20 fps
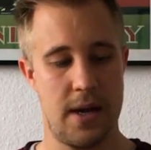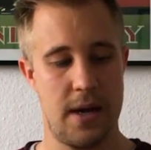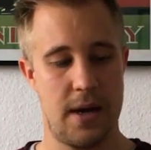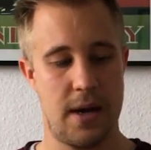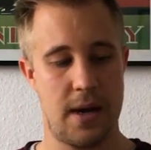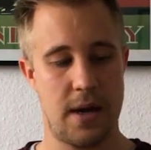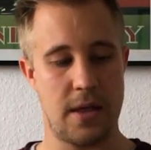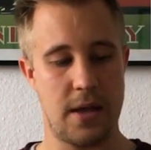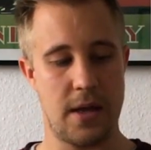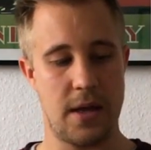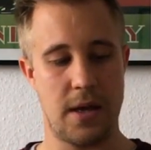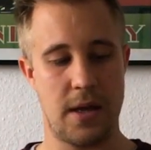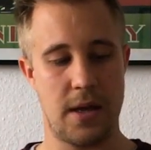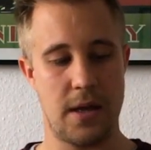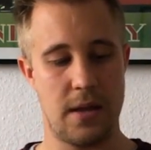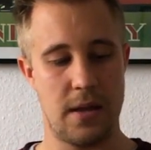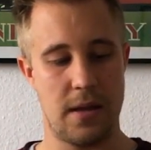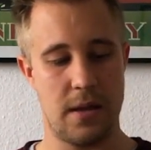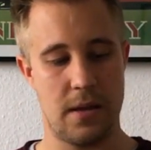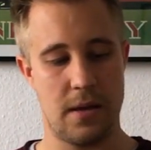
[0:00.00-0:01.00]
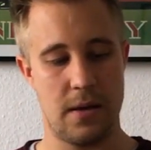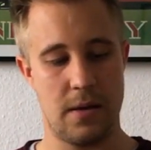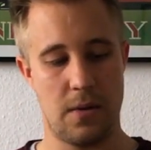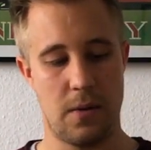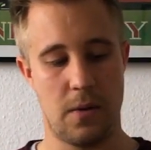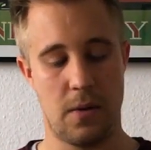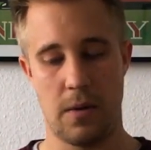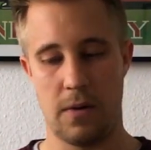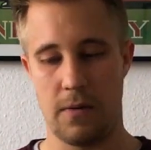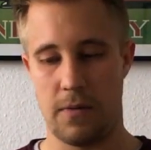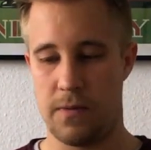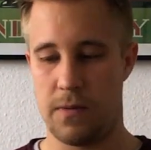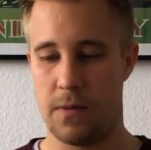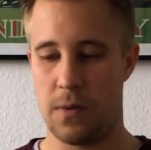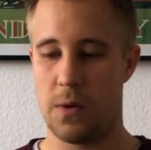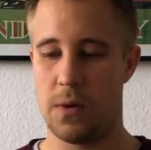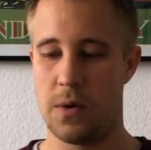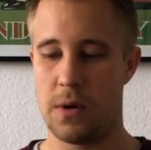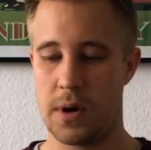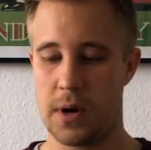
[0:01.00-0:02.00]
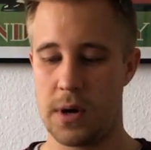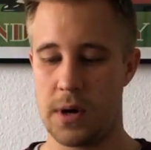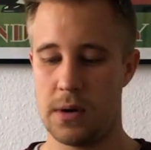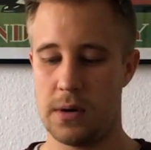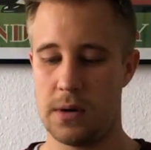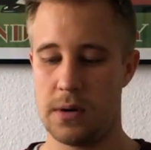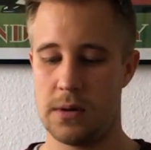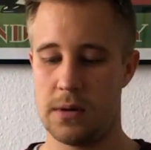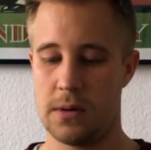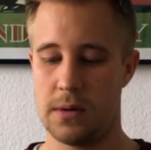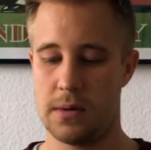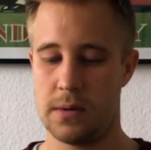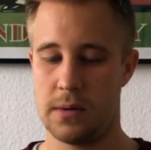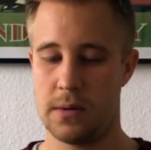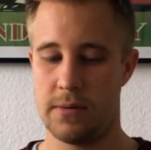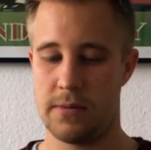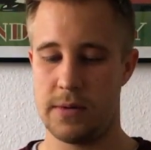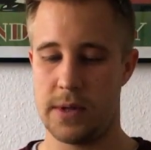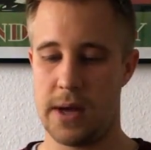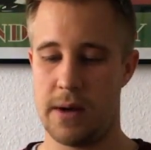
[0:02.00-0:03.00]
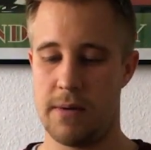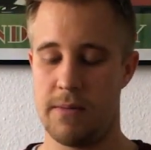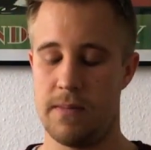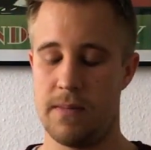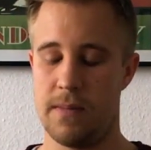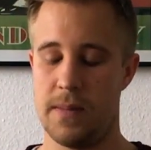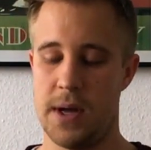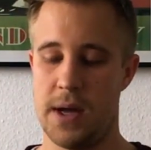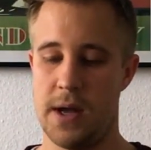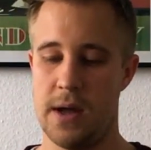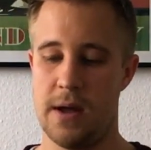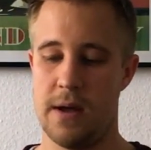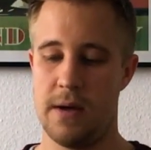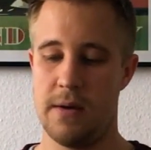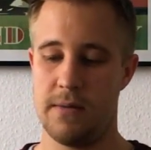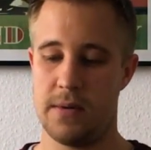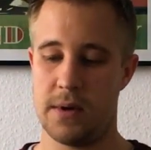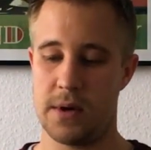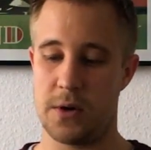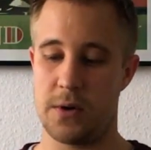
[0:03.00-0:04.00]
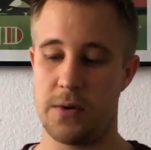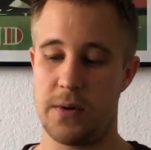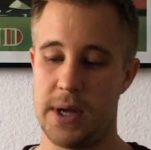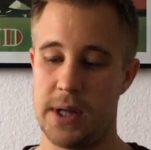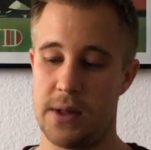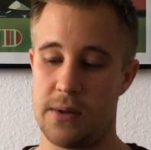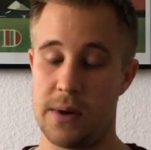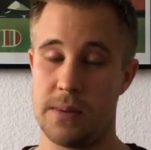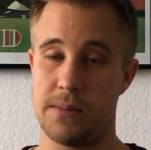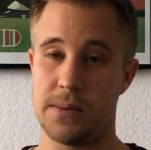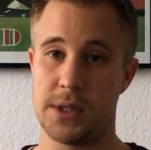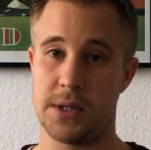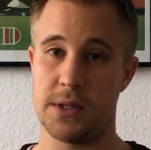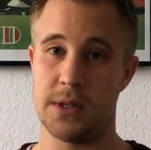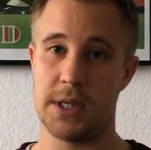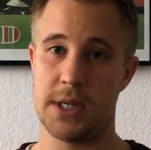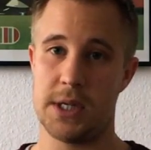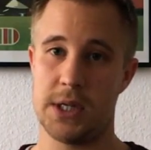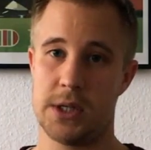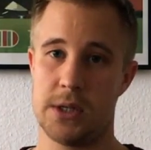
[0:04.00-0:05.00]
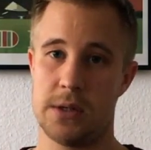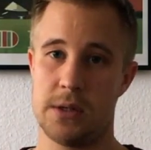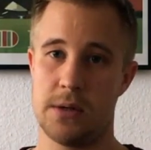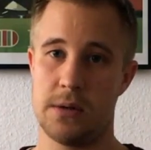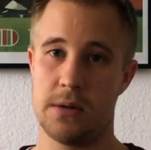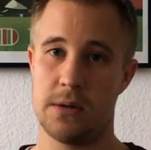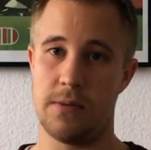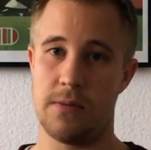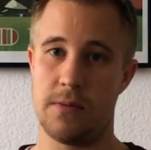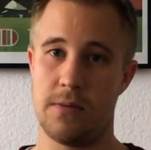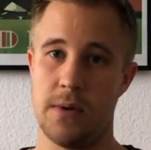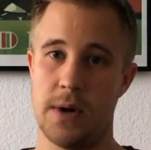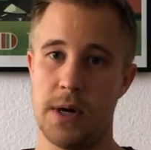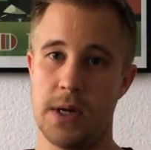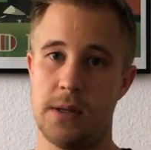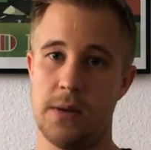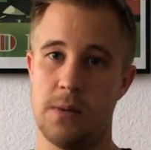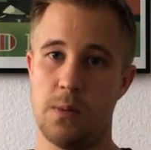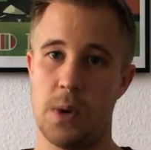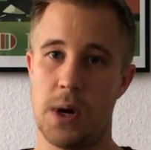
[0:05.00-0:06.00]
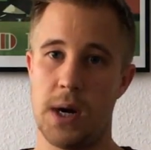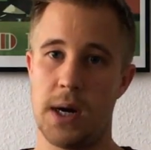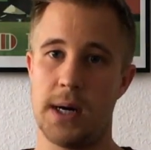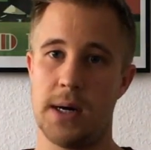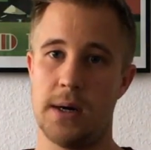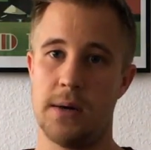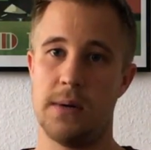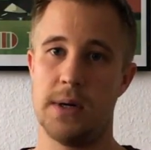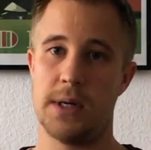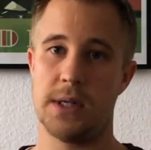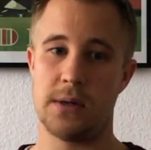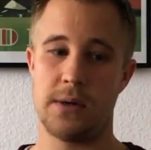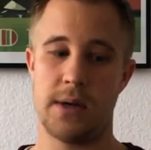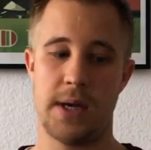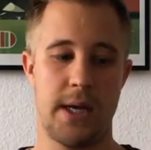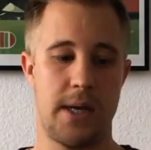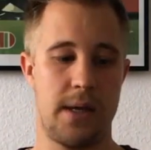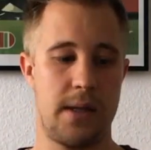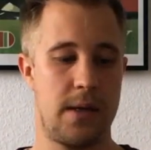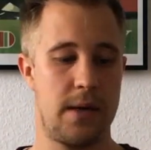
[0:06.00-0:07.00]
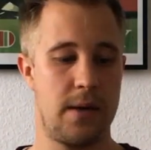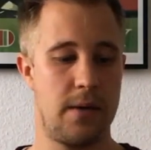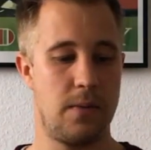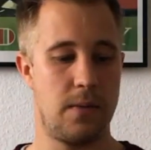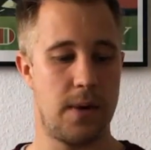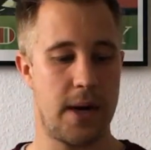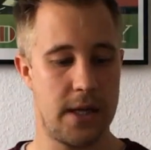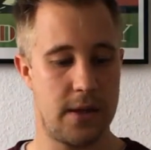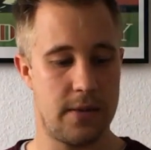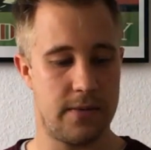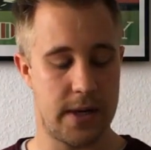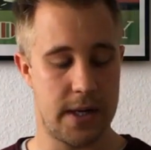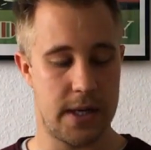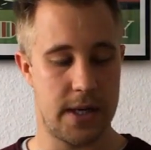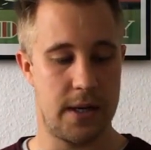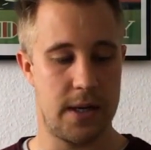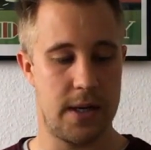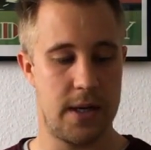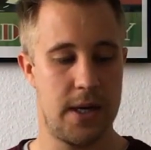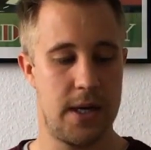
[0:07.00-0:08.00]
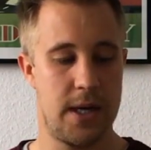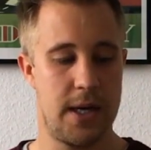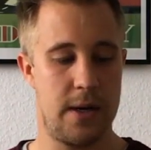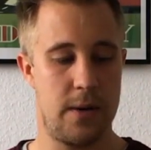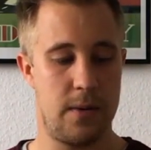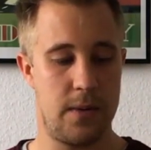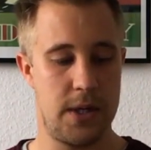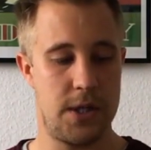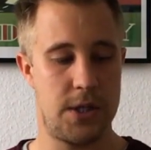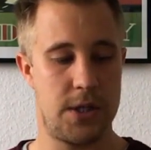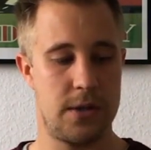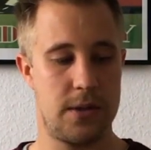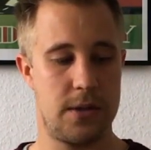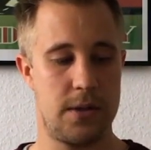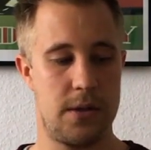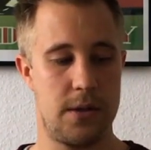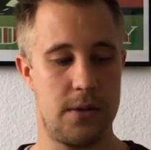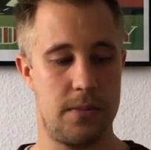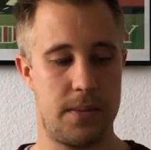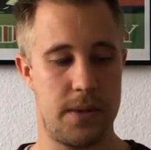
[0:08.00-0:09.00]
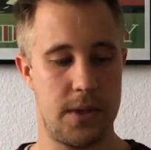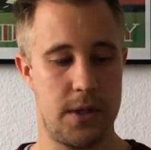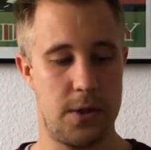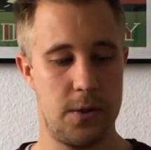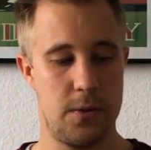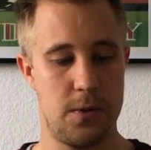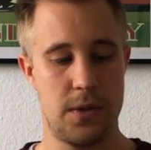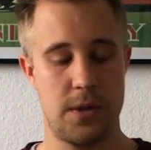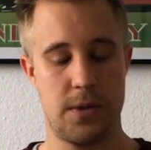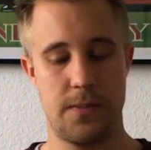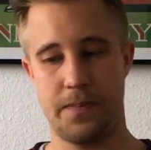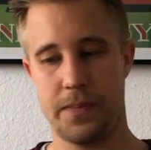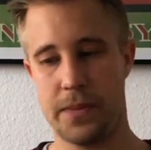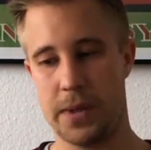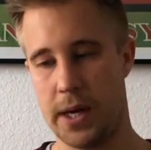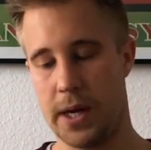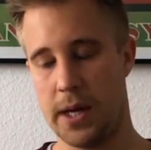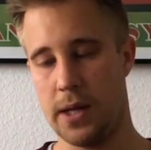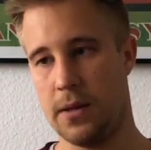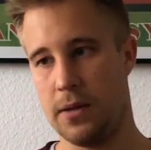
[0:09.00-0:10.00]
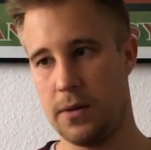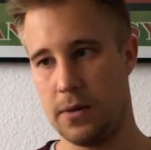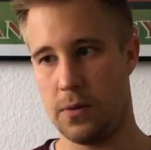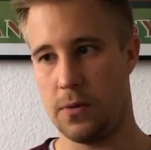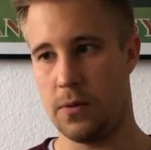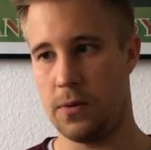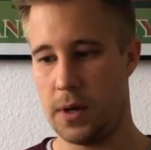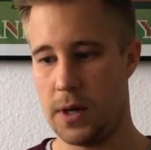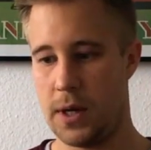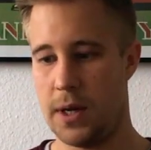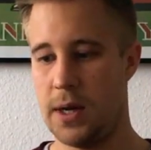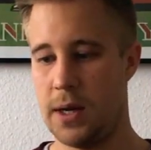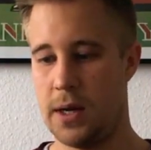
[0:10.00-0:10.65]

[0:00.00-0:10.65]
I think all 4 of them were a great representation of what Wachau as a great white wine region could produce, and all